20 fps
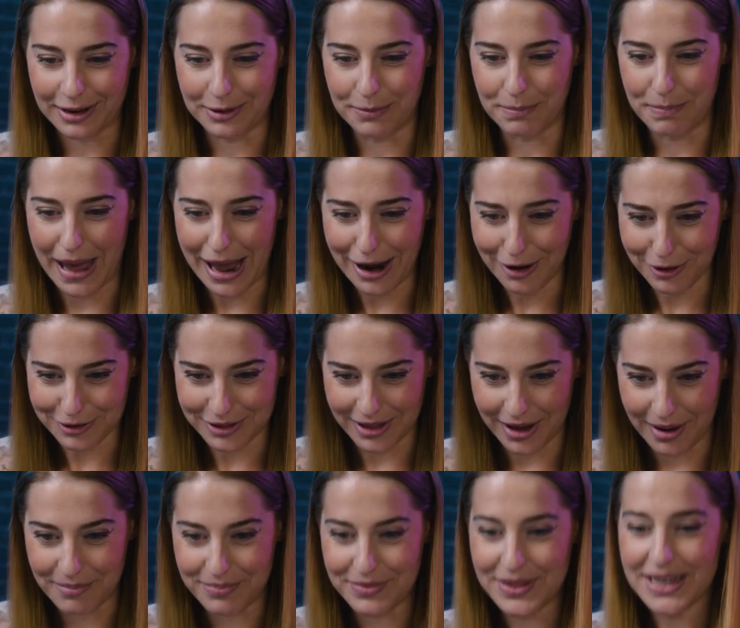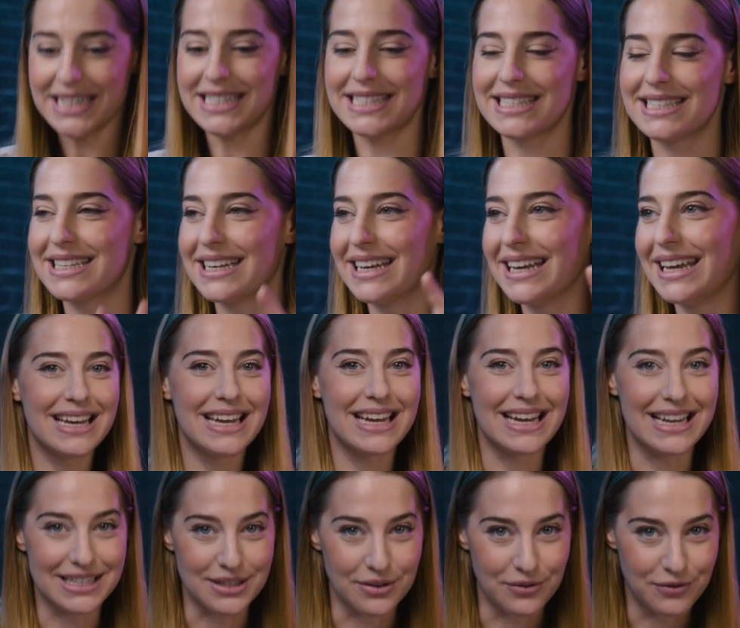and compared them. This
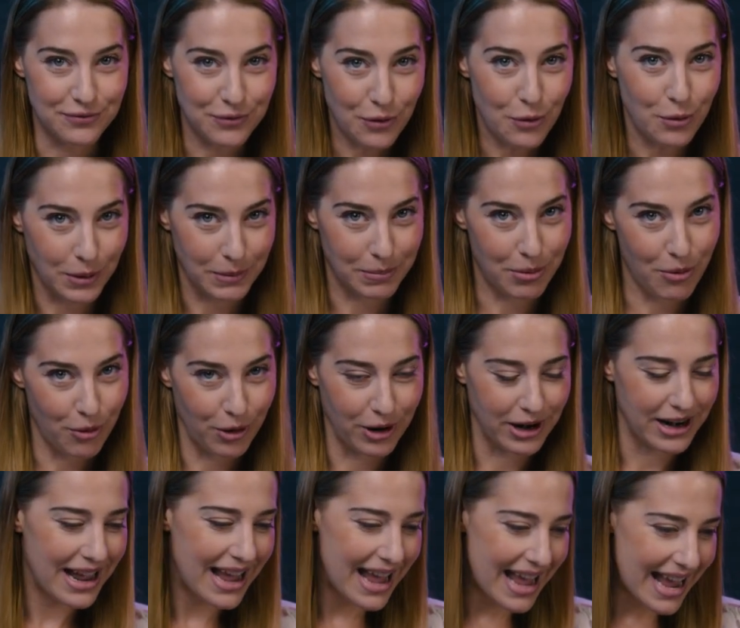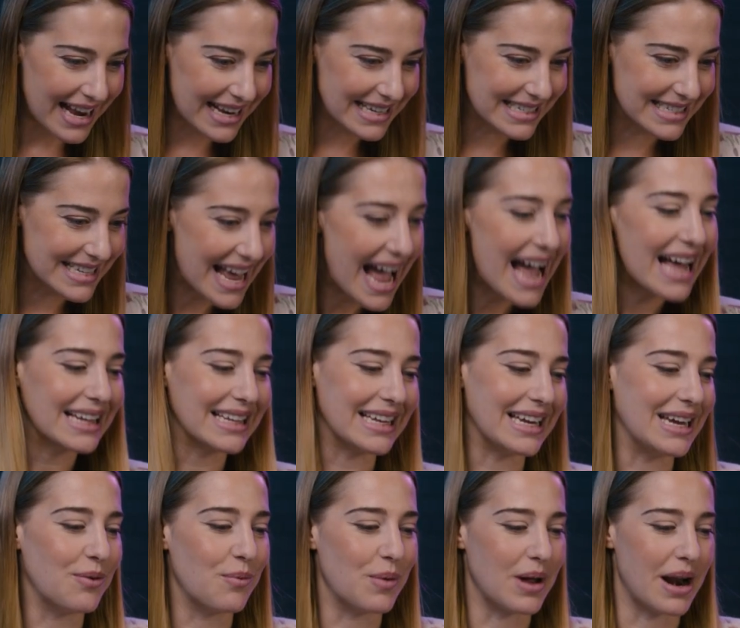is a full report,
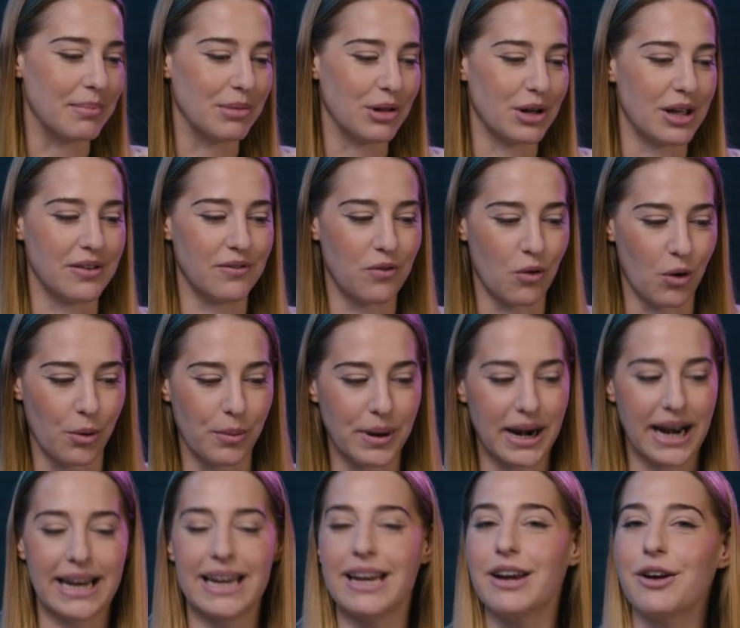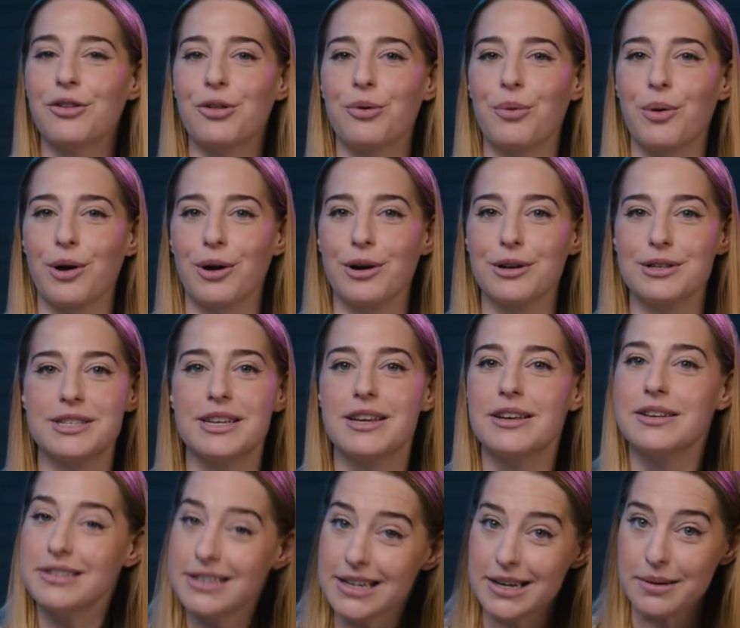exactly what I'm looking for when I hear the words
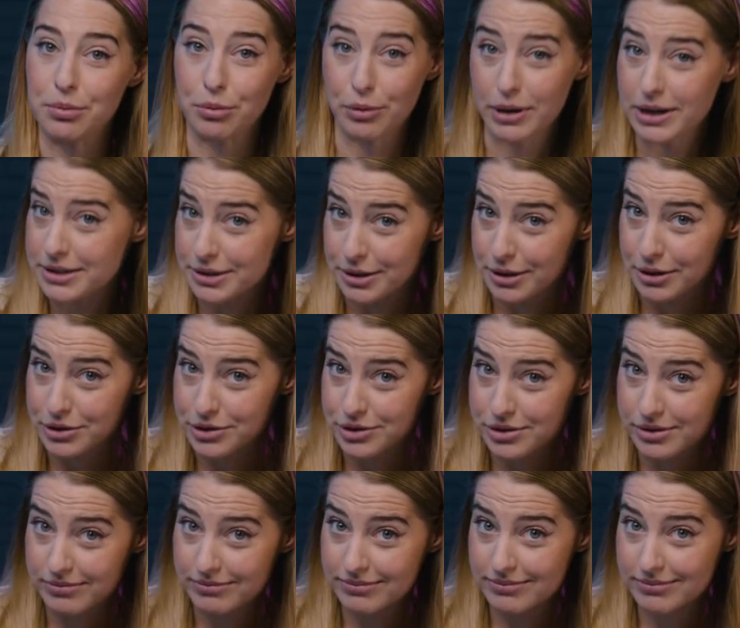deep research.